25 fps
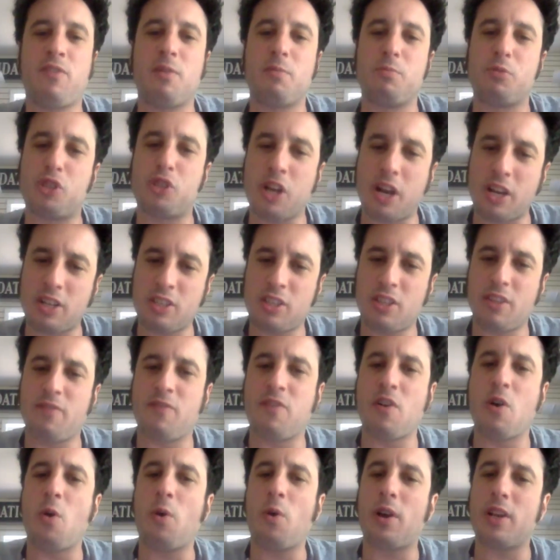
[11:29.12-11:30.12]
from just the
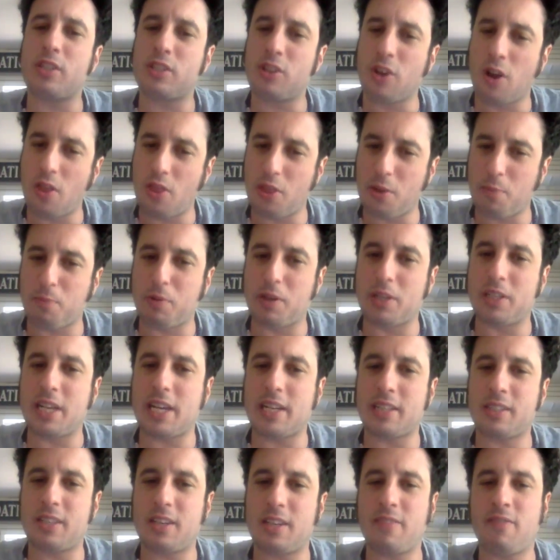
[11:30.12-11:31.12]
focus on the
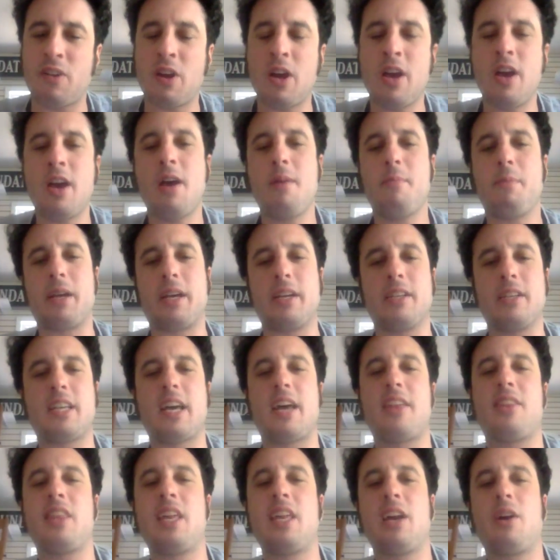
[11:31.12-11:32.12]
predictive, because
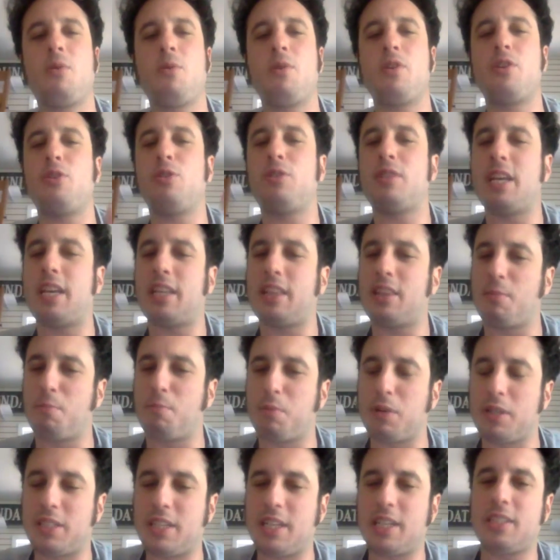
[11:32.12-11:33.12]
I think when you take the
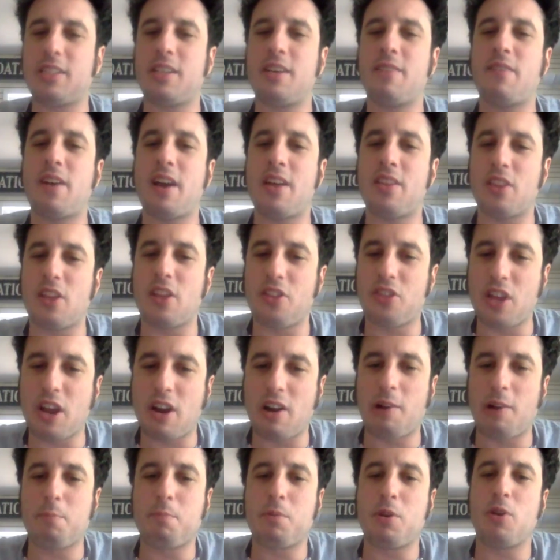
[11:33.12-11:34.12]
predictive and the
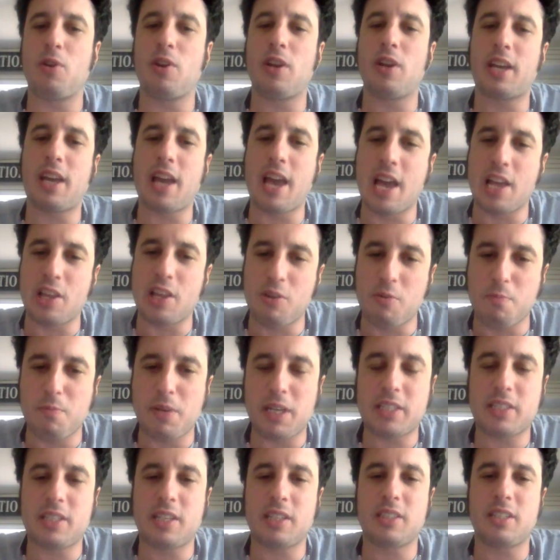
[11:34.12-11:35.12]
therapeutic and you
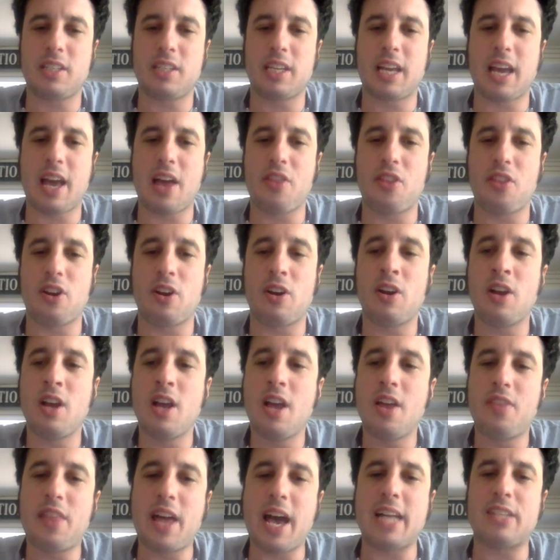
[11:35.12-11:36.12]
mix it together,
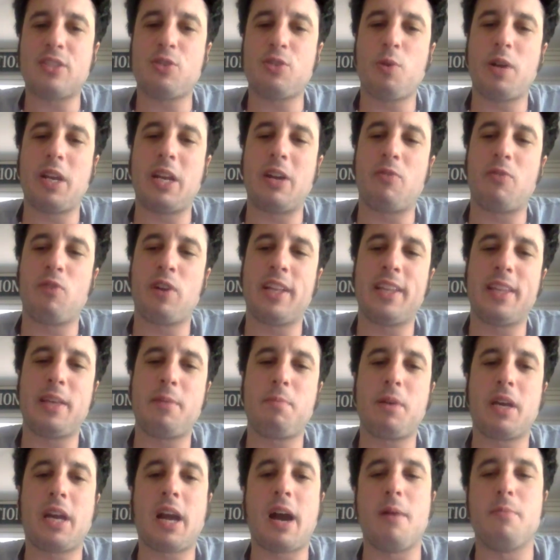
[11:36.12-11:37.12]
that's when it really
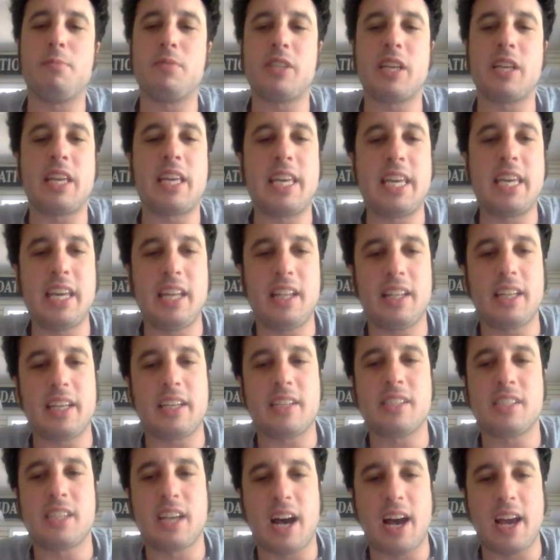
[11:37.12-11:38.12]
becomes a healing
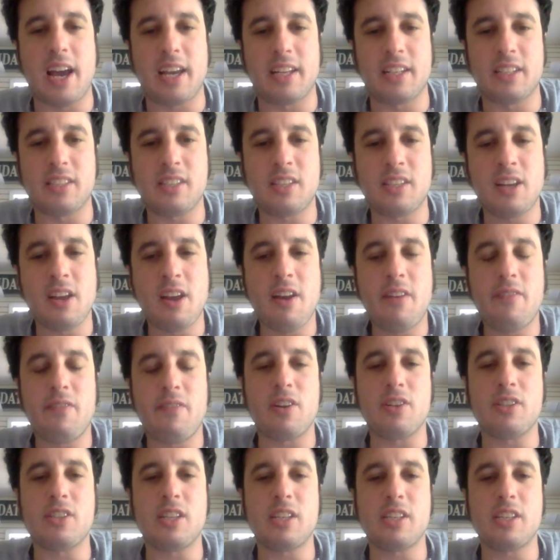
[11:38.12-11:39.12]
science
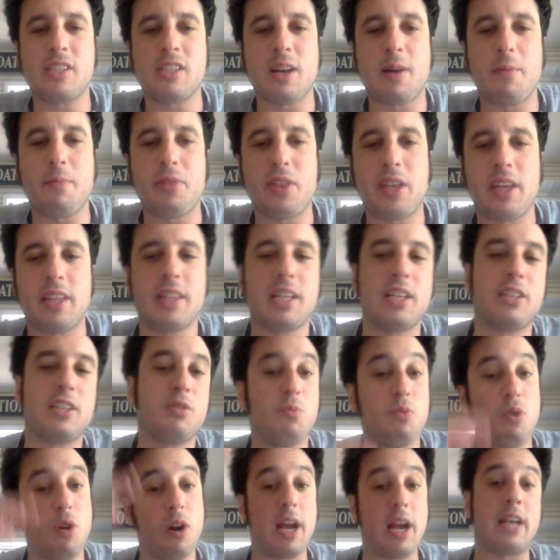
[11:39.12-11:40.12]
versus something that's
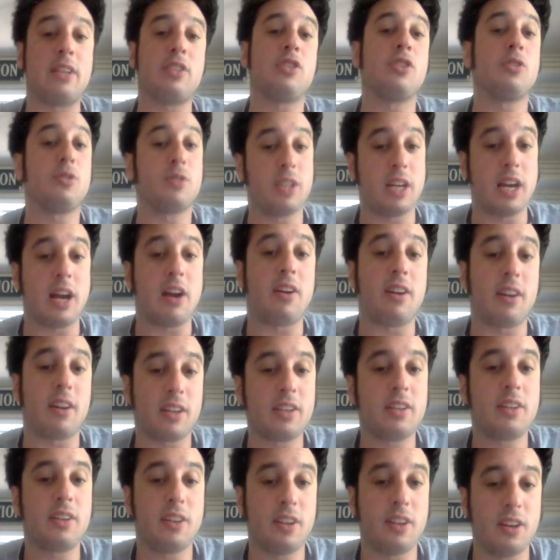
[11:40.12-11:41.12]
more esoteric,
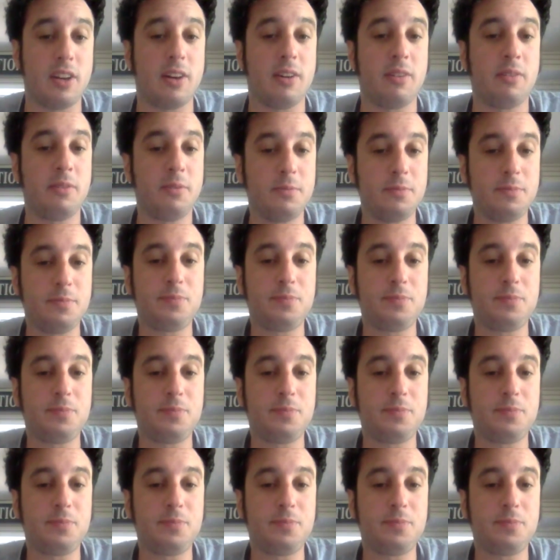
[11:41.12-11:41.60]
you know?